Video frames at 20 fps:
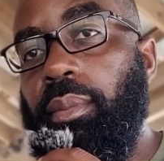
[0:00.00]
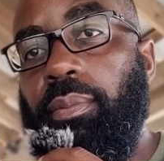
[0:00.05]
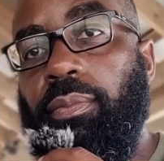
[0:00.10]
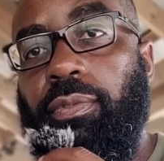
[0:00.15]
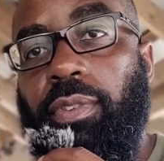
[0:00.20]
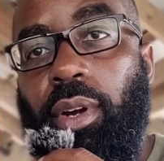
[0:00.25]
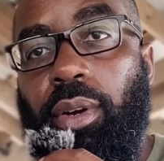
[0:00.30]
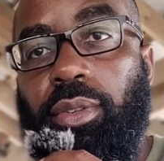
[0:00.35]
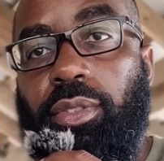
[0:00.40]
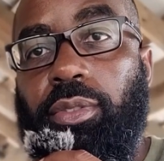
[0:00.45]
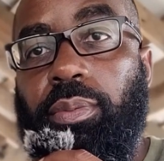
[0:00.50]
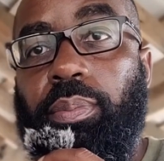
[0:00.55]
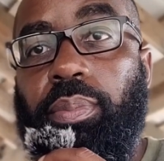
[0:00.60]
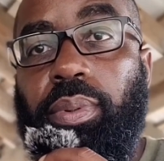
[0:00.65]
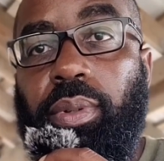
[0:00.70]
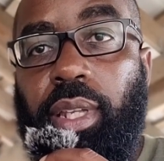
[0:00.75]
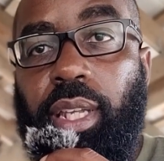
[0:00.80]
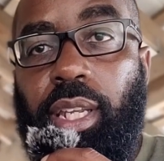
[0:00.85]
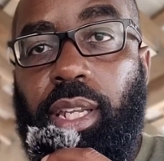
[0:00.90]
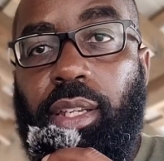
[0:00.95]
Folks,
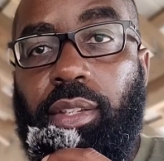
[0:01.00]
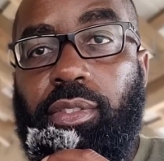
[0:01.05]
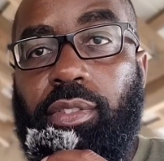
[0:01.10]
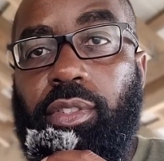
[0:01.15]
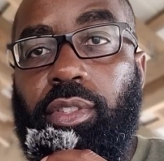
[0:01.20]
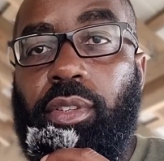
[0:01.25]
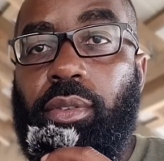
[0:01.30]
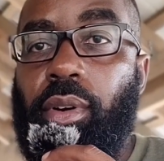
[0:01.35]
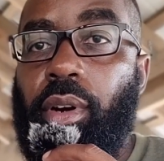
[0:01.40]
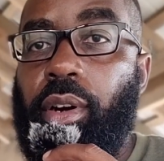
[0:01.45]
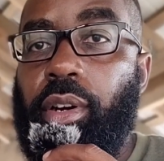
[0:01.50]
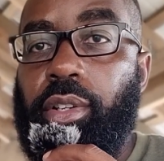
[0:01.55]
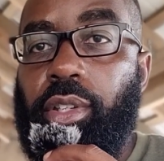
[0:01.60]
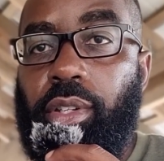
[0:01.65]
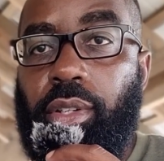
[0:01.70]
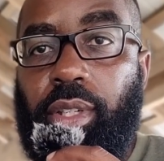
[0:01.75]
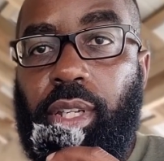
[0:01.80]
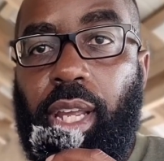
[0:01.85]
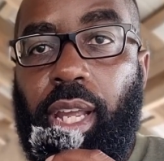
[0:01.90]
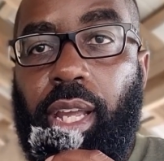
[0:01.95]
please do all
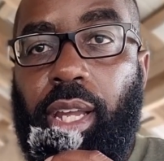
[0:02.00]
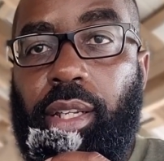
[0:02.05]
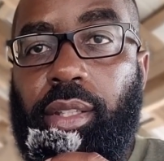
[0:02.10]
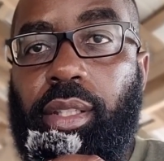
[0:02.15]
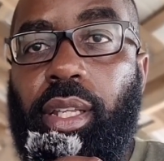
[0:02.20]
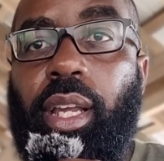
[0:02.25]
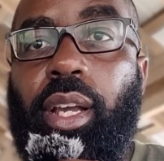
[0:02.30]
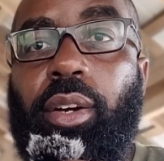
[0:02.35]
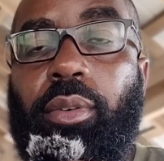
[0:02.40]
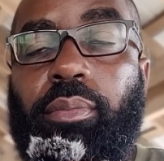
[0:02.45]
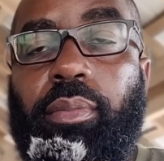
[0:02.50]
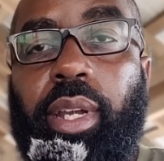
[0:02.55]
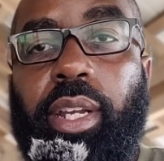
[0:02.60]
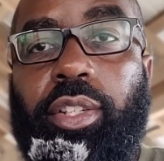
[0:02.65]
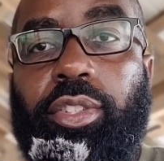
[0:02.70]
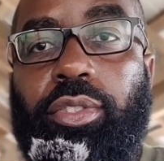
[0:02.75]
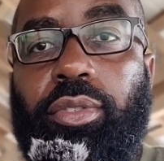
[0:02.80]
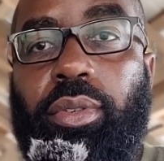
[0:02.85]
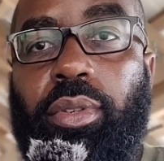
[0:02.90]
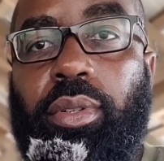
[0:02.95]
you can to help make
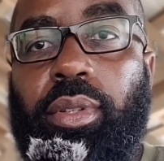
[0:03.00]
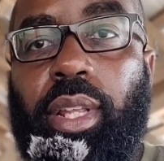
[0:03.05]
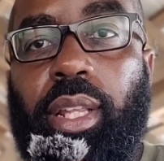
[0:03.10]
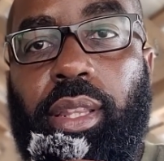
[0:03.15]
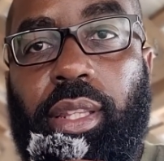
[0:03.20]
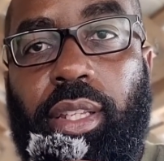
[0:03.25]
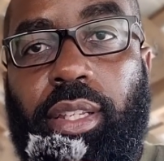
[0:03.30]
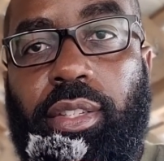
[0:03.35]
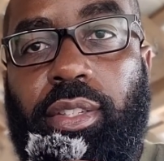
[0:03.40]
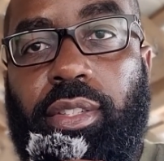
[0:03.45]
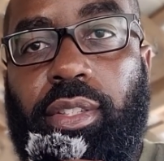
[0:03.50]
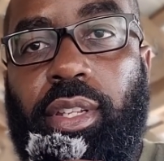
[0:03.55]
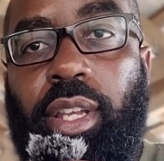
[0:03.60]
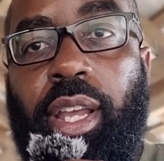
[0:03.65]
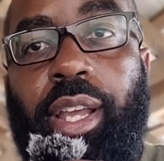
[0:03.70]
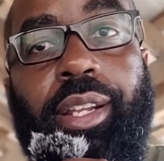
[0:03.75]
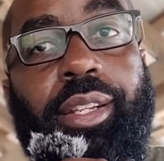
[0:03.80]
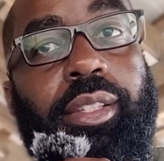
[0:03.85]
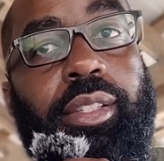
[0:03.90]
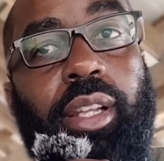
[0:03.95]
sure that this
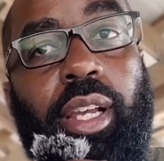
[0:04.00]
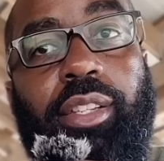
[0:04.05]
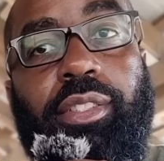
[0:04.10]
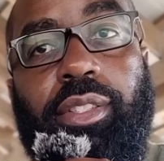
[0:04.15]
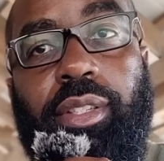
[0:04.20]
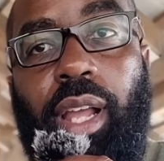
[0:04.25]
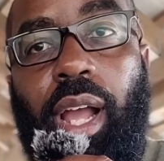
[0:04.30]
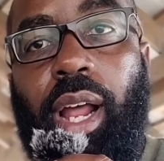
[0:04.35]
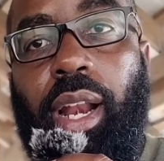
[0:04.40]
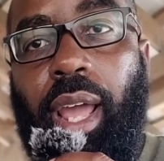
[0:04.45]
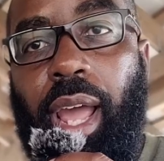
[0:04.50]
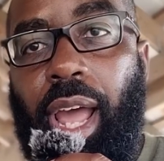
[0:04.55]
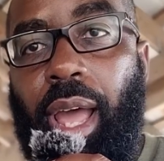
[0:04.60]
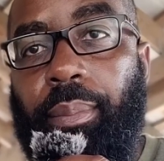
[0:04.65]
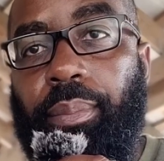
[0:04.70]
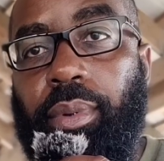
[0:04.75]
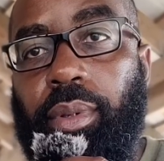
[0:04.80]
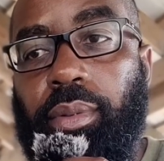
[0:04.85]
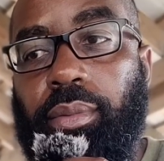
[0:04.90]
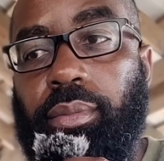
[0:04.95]
does not
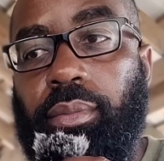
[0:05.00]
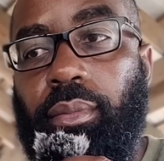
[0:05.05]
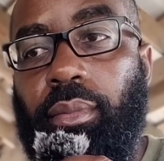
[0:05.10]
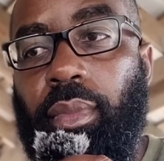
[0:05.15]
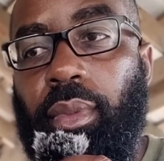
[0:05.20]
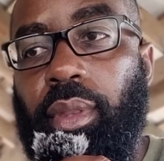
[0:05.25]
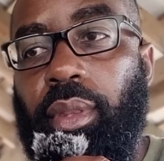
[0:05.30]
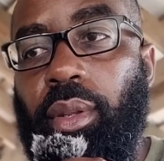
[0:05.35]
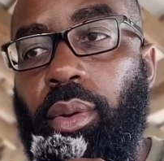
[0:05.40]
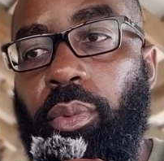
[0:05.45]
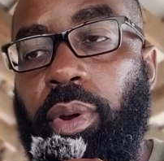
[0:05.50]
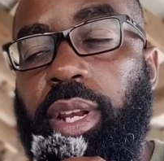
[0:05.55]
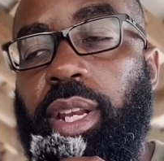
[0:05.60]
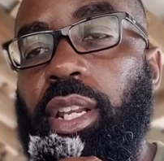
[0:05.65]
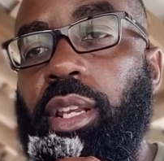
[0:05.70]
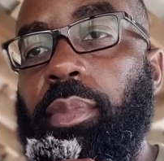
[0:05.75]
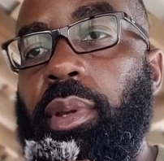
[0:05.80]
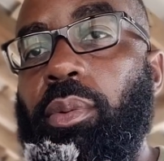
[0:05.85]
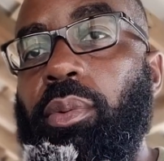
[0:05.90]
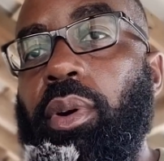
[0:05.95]
happen. We
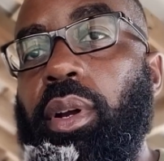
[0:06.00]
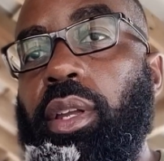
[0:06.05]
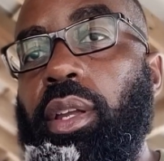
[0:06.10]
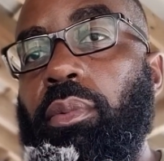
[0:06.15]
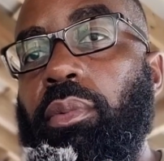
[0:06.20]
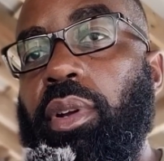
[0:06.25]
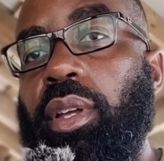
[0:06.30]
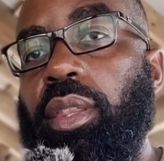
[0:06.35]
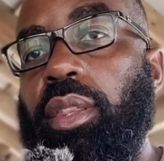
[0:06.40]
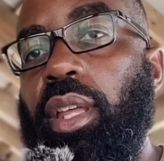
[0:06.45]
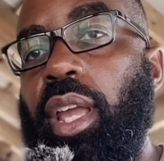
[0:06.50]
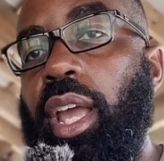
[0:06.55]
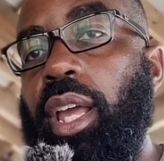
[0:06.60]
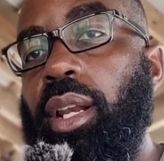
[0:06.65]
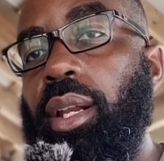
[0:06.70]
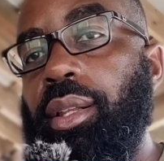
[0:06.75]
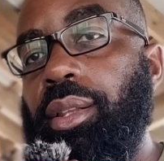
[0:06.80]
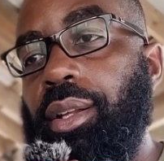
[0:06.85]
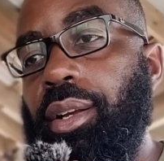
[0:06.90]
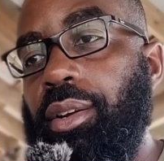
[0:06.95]
need to be working with and
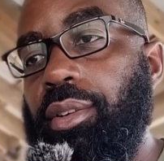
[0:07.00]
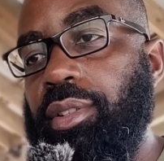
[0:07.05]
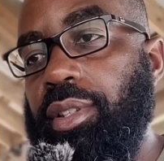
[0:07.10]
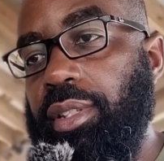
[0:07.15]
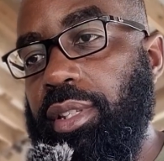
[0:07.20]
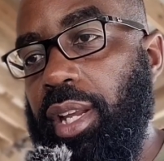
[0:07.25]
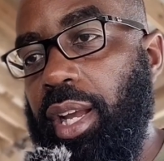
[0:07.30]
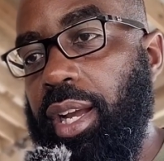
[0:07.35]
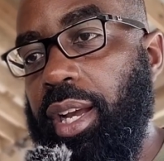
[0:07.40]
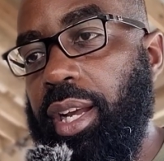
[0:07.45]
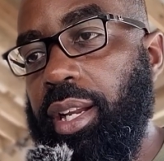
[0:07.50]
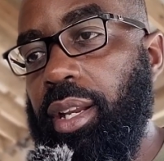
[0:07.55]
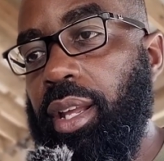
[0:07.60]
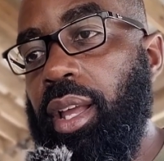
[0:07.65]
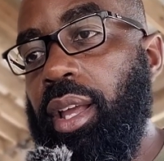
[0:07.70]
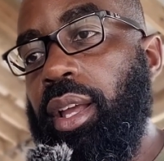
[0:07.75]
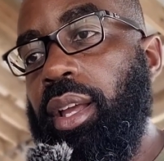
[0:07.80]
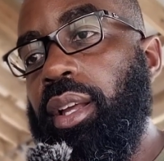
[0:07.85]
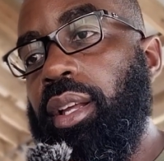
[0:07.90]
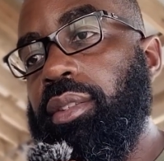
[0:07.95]
alongside
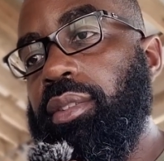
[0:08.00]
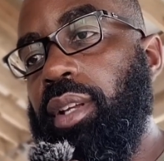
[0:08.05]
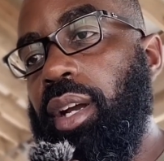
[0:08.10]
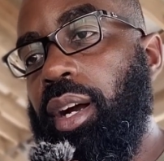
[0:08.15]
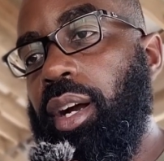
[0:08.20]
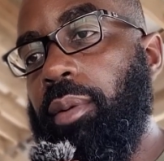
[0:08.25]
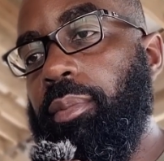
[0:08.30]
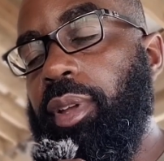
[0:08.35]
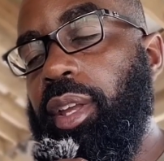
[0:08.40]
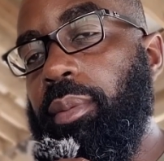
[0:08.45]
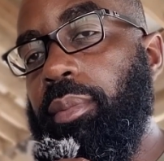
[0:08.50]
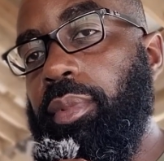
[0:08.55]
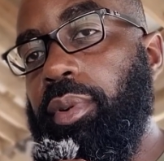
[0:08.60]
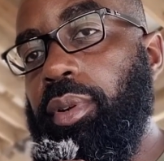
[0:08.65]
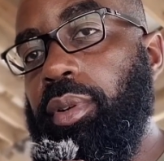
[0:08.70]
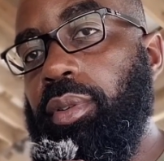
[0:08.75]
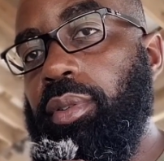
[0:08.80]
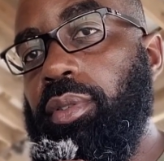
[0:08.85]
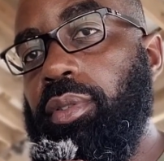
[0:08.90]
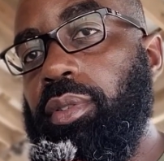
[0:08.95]
Tom
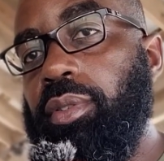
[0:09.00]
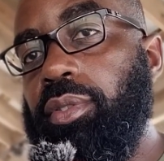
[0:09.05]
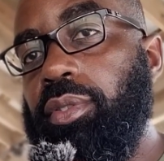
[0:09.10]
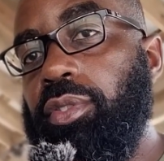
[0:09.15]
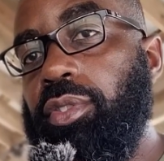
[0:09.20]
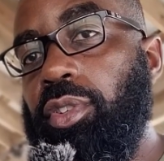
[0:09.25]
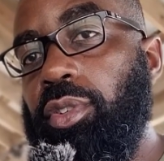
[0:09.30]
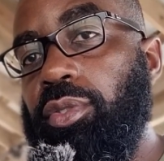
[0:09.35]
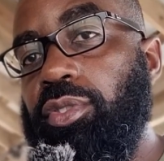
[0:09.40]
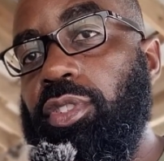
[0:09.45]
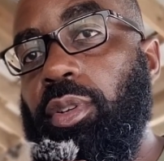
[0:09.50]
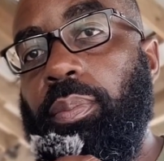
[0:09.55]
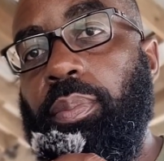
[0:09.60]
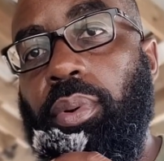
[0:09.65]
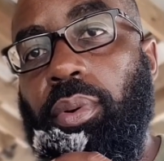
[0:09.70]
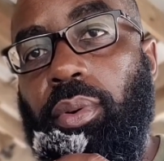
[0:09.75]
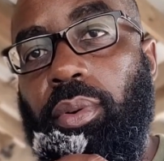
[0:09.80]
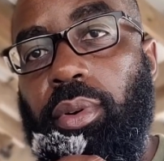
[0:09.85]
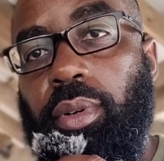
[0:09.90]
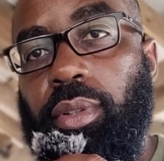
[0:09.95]
Emmer to
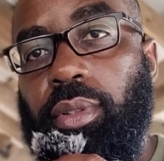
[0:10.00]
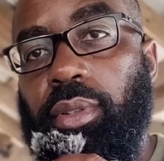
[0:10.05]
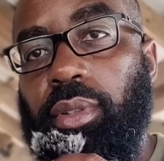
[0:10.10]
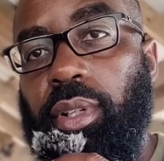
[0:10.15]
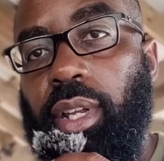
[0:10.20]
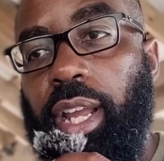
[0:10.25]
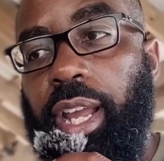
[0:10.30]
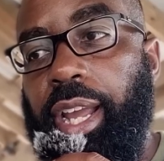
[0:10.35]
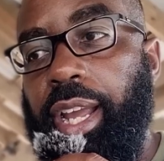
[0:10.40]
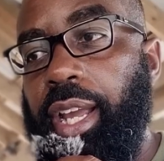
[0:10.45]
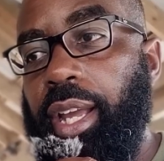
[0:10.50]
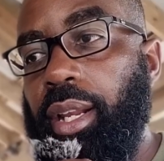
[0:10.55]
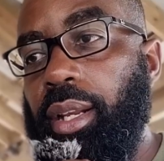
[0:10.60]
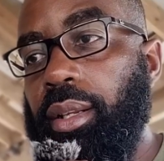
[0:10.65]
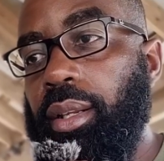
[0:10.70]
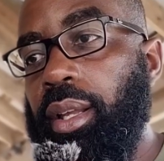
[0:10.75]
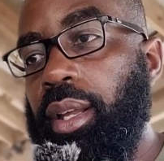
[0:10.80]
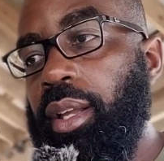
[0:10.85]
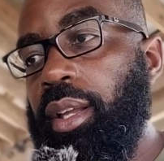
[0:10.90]
support and